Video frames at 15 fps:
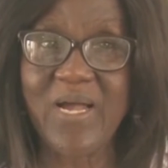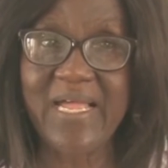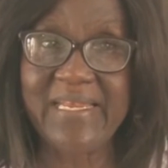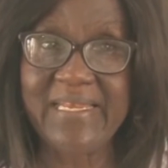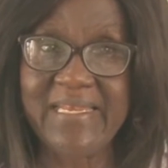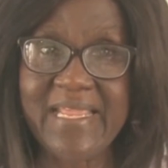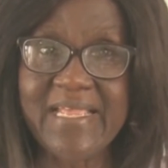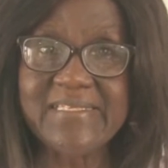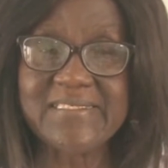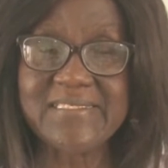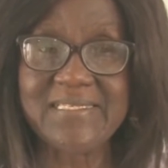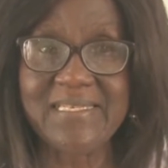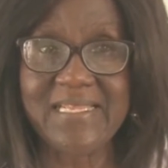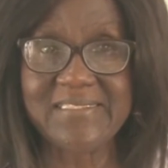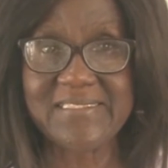our
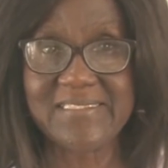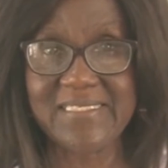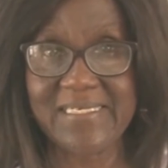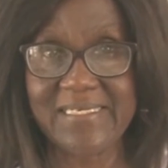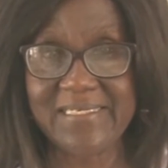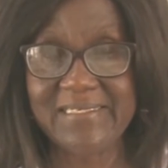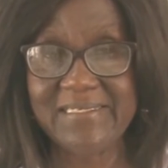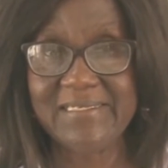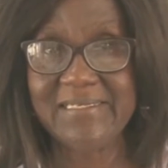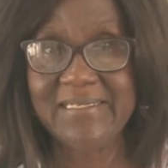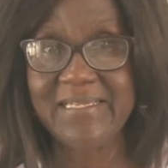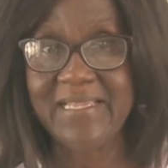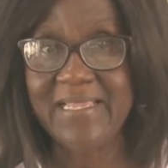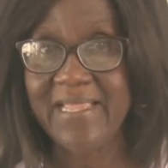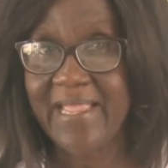next lesson
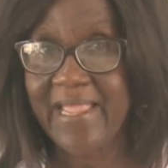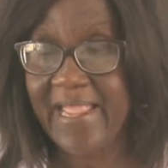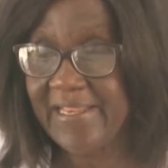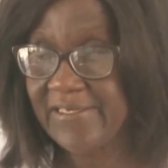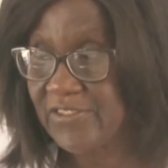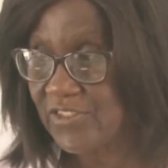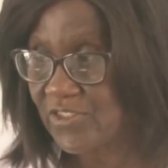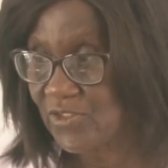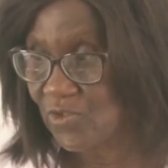and